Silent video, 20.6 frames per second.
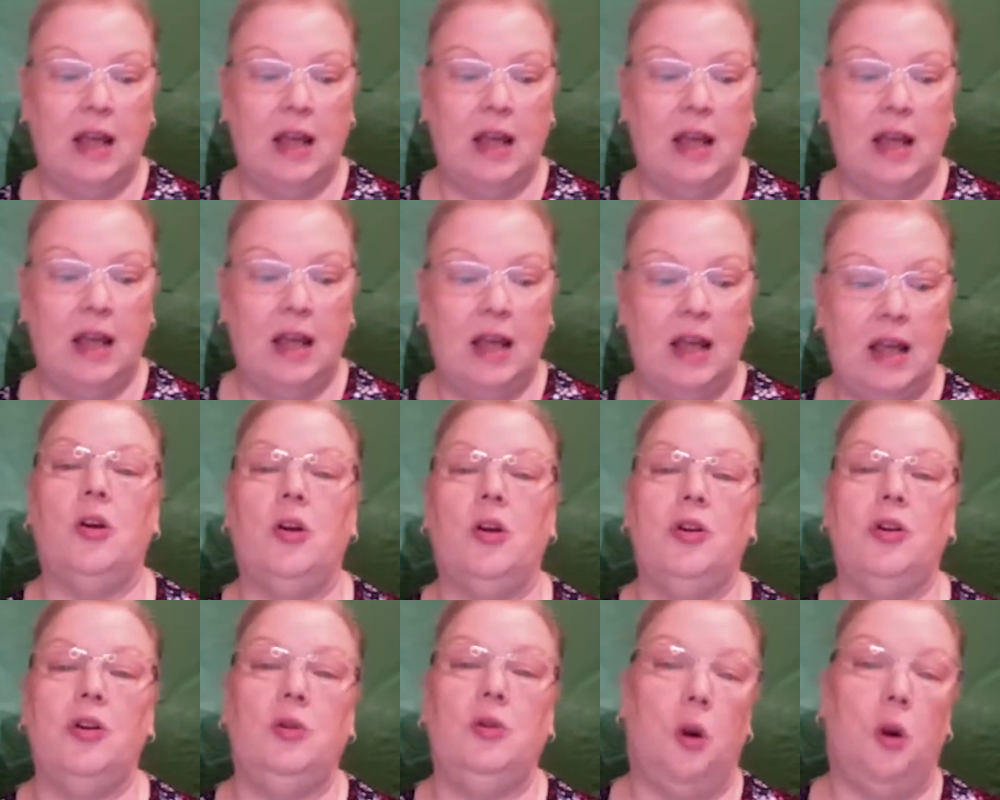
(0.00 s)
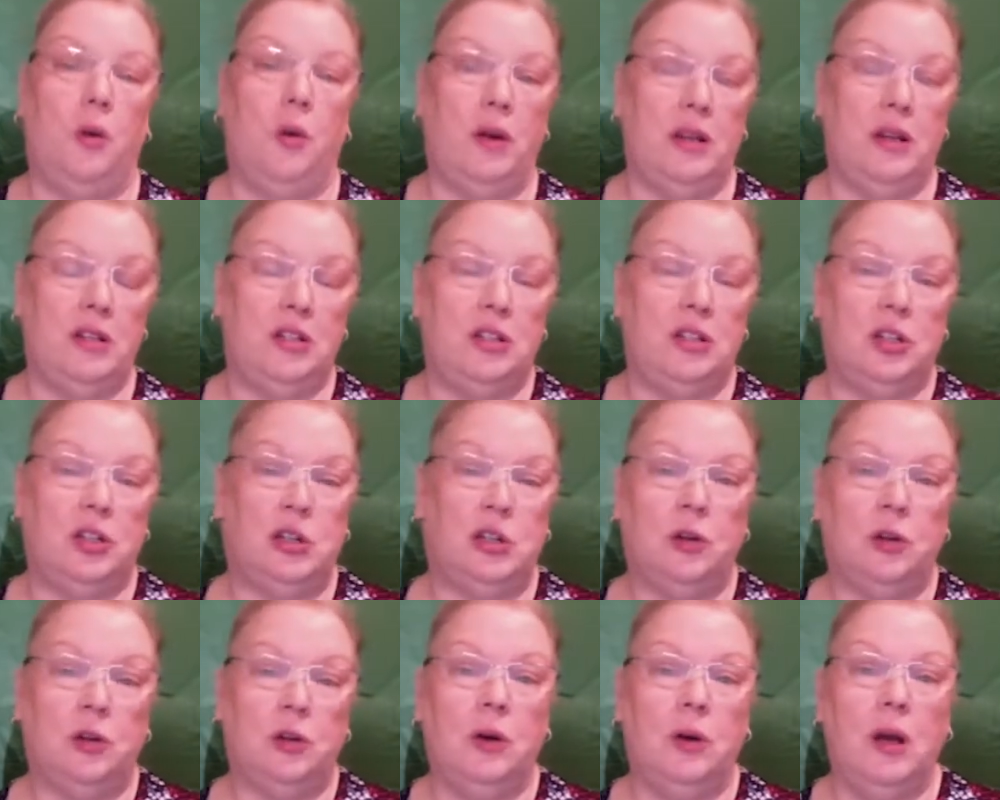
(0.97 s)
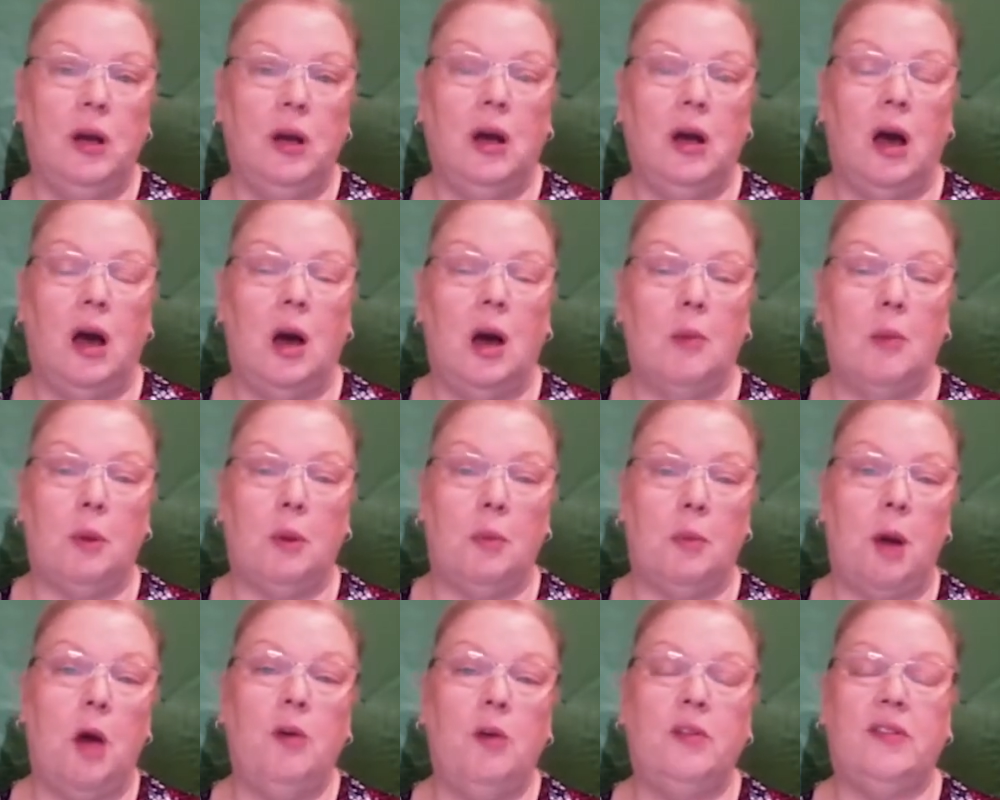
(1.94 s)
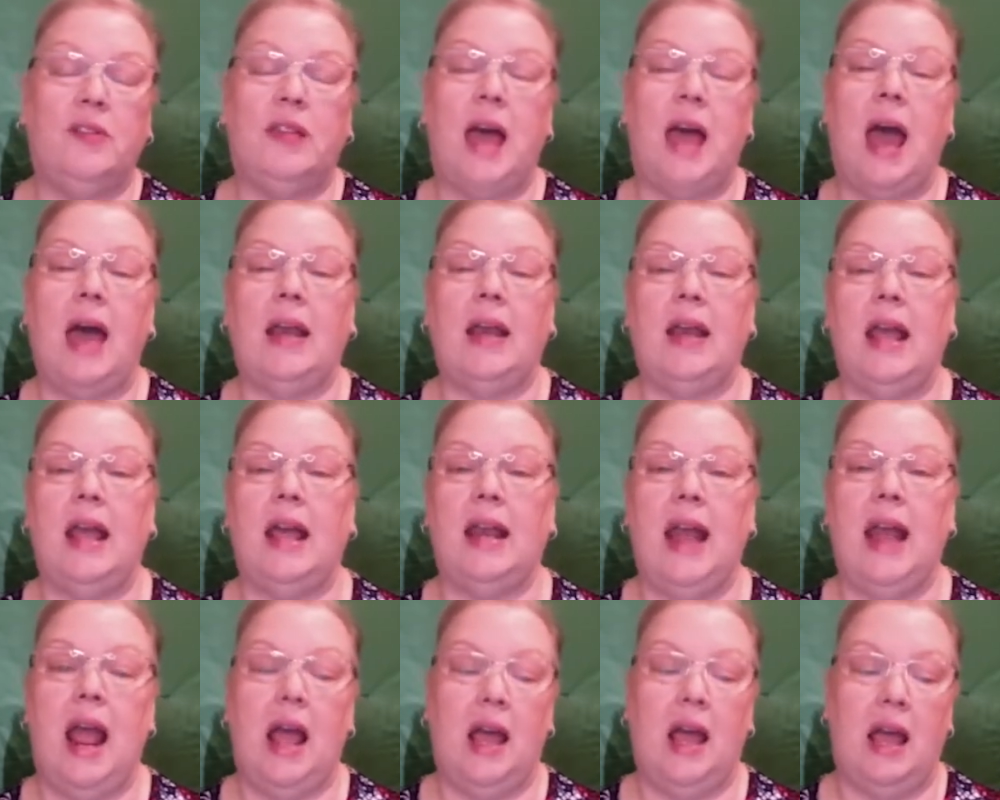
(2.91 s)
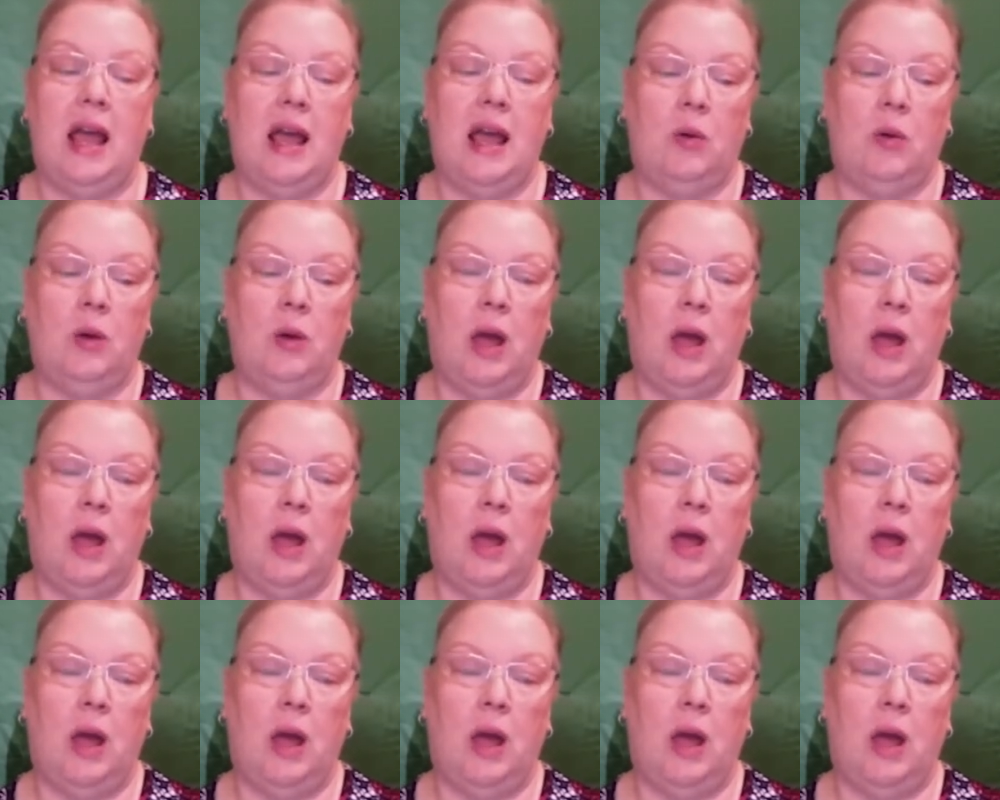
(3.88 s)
How are you going to propose that and